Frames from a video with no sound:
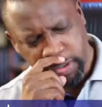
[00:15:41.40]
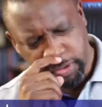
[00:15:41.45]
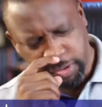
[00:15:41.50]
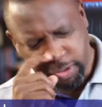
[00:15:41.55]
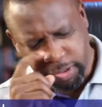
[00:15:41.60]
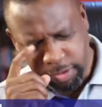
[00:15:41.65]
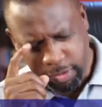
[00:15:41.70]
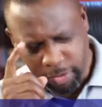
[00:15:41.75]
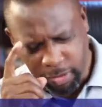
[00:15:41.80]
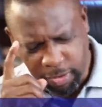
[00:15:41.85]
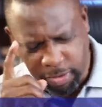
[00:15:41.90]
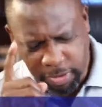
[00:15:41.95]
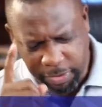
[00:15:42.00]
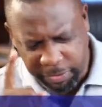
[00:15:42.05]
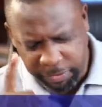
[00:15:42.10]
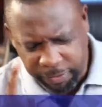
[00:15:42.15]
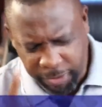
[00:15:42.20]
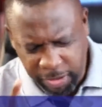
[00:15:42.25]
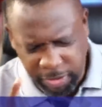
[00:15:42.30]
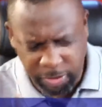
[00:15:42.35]
Say, Lord, I
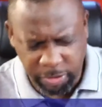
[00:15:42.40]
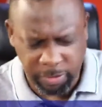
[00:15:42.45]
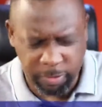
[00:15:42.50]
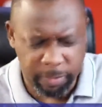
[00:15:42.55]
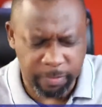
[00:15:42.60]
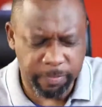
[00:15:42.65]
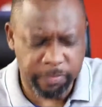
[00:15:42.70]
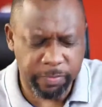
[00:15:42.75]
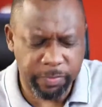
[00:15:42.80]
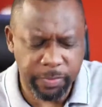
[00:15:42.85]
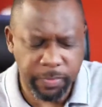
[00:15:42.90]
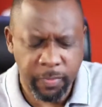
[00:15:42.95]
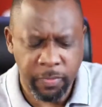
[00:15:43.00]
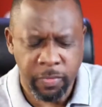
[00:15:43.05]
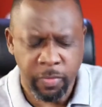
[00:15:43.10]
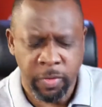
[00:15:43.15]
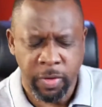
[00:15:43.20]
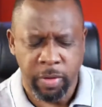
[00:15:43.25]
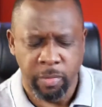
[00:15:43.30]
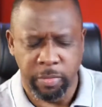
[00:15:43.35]
thank you
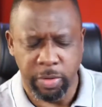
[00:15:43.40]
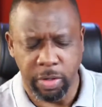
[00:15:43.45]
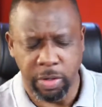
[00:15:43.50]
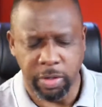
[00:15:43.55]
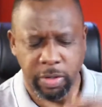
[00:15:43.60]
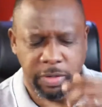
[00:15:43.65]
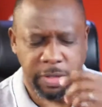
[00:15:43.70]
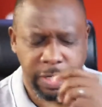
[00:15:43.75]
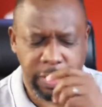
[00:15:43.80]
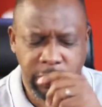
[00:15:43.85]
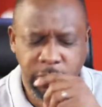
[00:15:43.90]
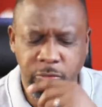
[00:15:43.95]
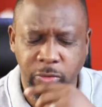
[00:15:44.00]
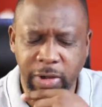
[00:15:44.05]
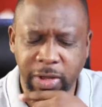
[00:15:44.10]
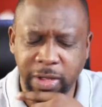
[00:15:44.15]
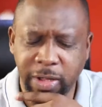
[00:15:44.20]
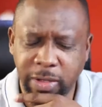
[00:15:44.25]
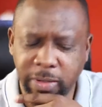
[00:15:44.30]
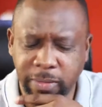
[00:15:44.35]
because I
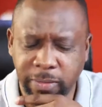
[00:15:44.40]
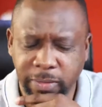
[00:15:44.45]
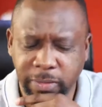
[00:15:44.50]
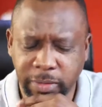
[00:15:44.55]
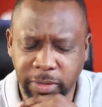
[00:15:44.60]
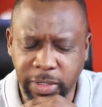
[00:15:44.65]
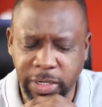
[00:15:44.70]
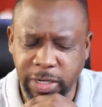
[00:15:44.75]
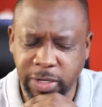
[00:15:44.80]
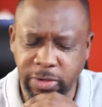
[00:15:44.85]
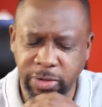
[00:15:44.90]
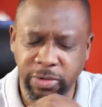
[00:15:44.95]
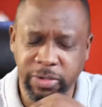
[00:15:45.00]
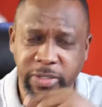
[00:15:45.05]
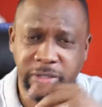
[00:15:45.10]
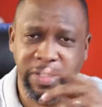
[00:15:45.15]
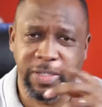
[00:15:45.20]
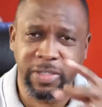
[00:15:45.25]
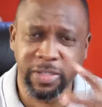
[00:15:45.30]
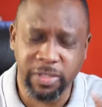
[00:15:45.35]
dwell in your
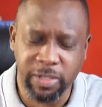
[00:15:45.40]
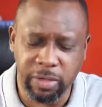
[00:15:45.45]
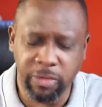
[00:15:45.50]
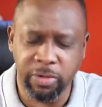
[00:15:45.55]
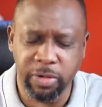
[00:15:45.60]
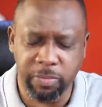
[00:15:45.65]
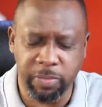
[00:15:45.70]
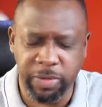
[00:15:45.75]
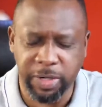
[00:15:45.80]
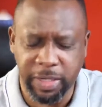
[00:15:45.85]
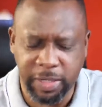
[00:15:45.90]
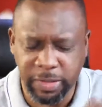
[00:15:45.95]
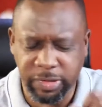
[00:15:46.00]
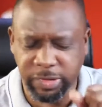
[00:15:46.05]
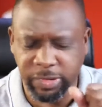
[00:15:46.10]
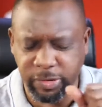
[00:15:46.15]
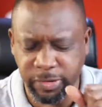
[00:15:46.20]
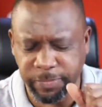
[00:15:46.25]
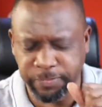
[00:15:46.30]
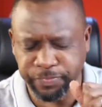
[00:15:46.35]
secret
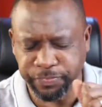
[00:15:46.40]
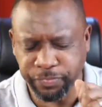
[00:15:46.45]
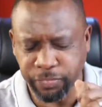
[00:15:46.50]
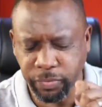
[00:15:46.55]
place.